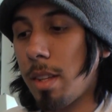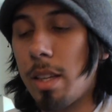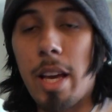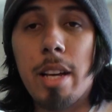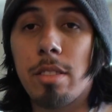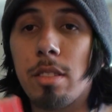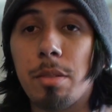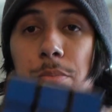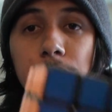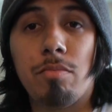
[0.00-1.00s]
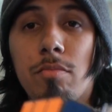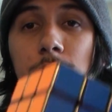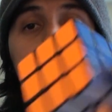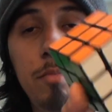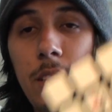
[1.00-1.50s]
Yeah, so
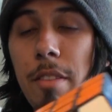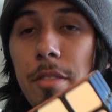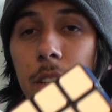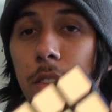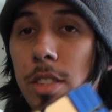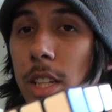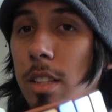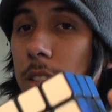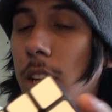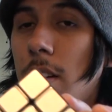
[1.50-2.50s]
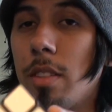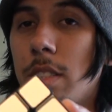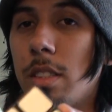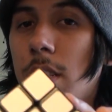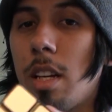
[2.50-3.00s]
definitely go check this out.
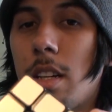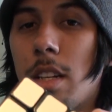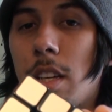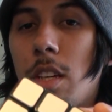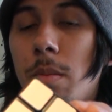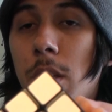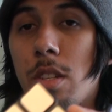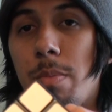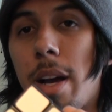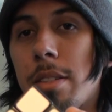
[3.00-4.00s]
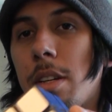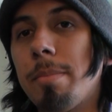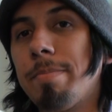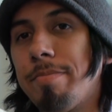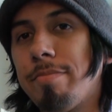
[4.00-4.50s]
This is not a cube that you should pass up.
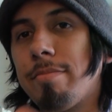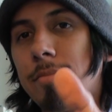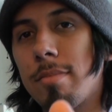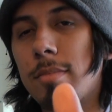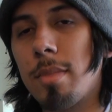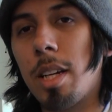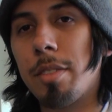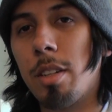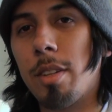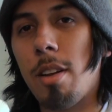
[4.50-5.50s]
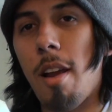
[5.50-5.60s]
Have a good one.